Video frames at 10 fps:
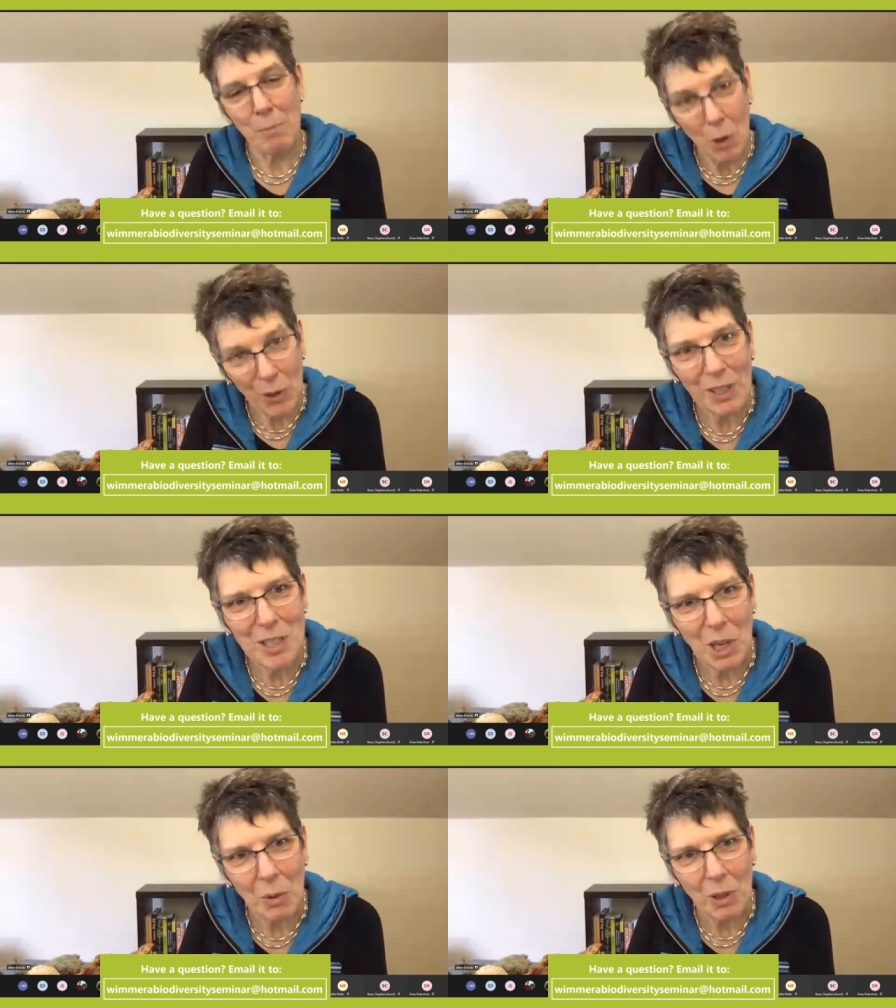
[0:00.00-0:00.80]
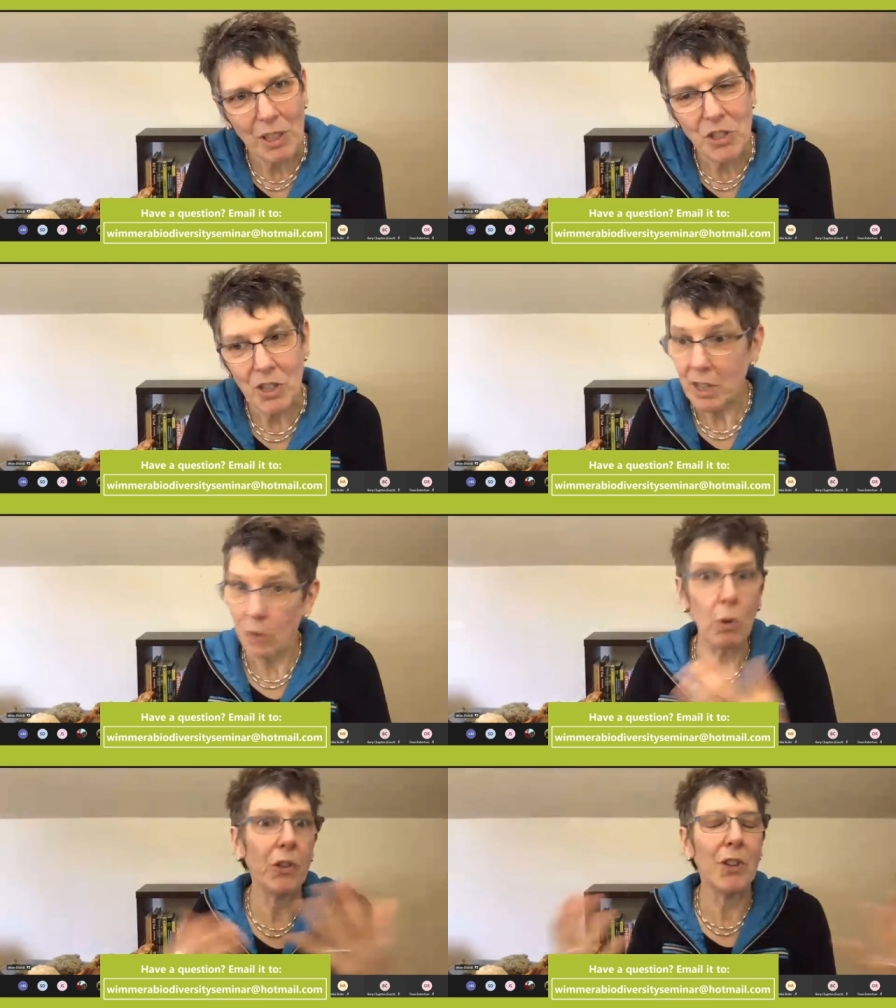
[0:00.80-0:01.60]
botany and zoology,
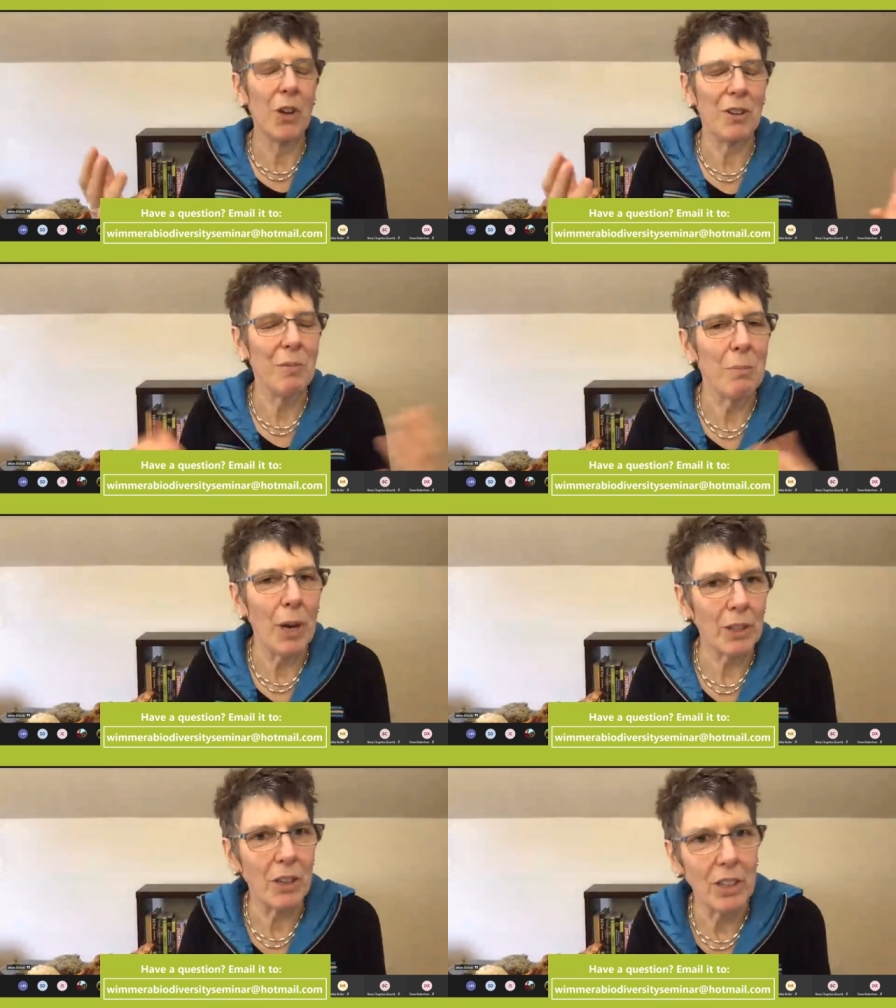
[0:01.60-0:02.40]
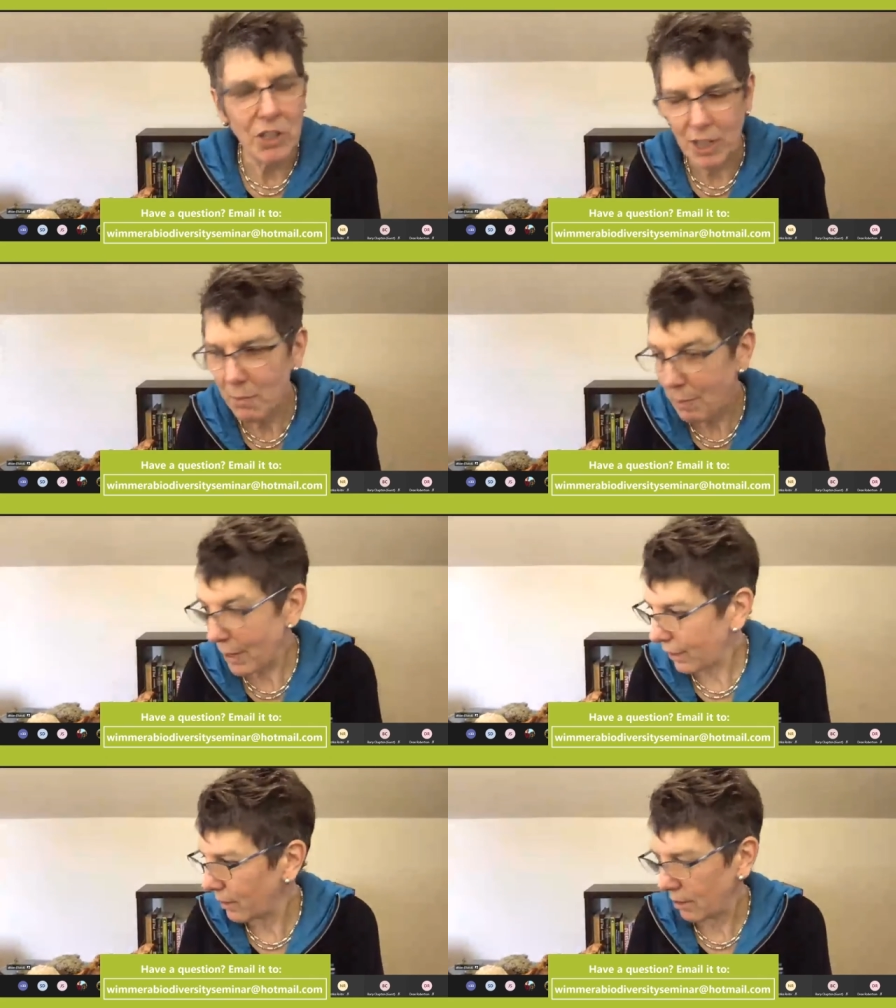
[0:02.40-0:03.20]
there was no mycology
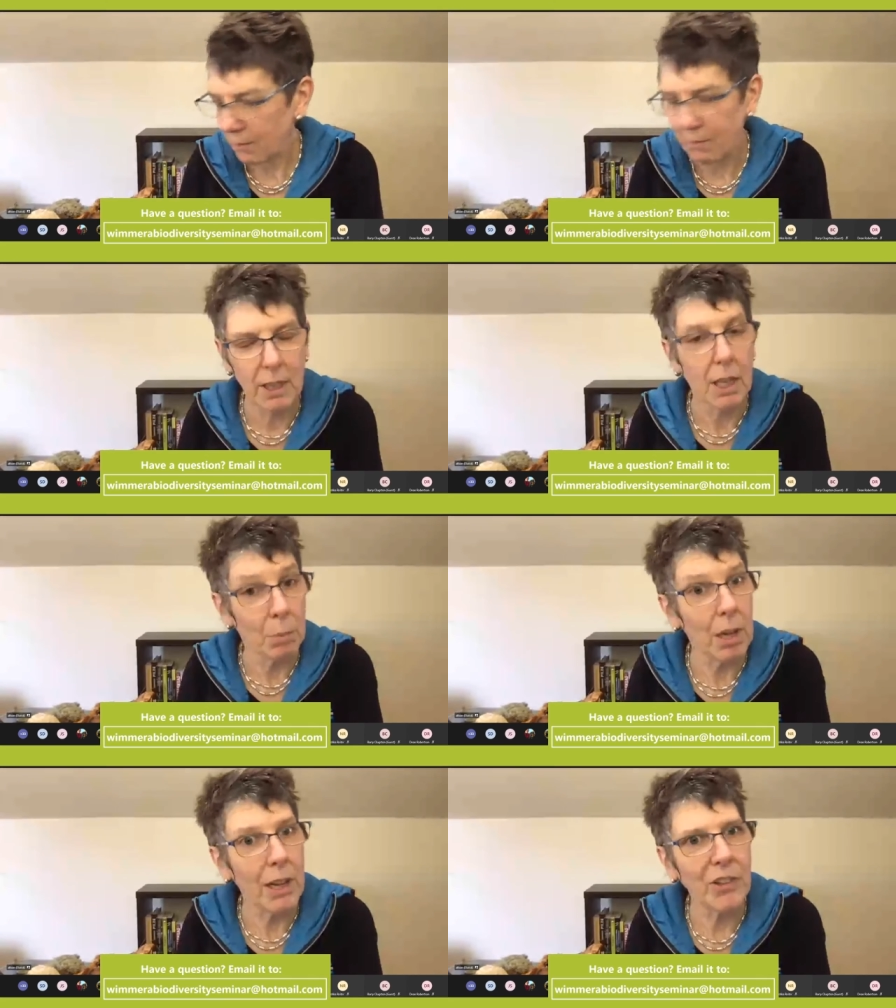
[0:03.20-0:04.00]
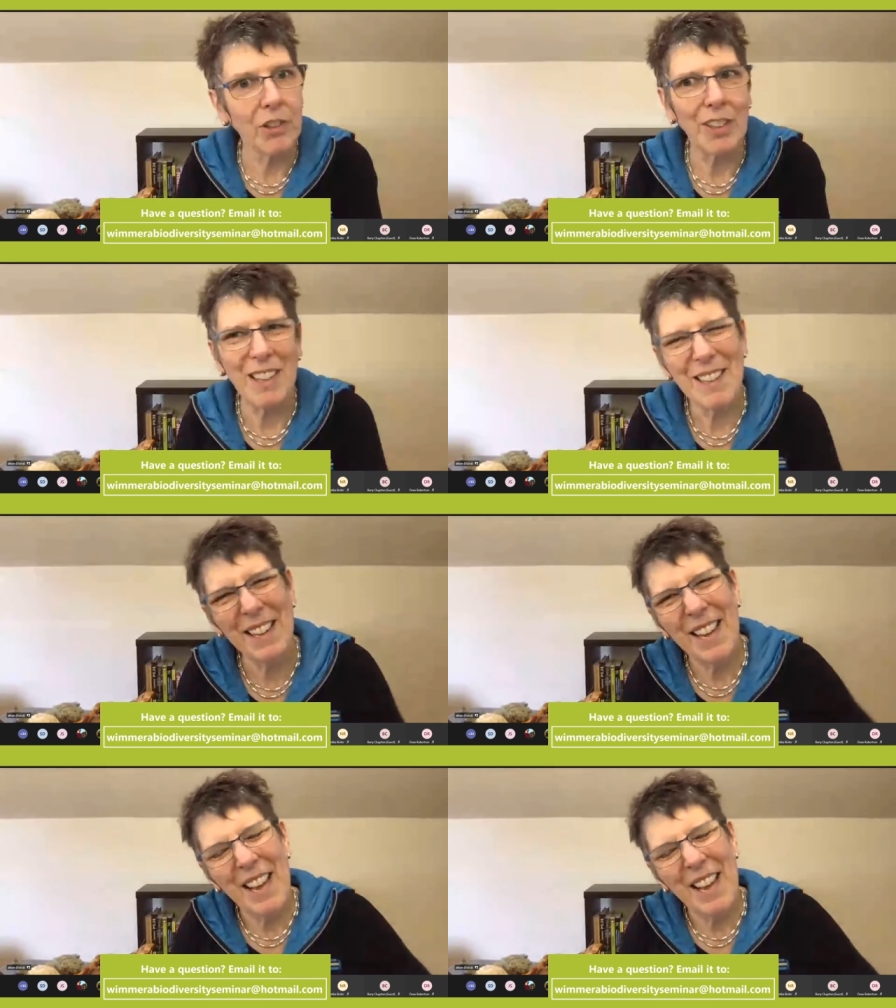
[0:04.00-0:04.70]
back in the Pleistocene.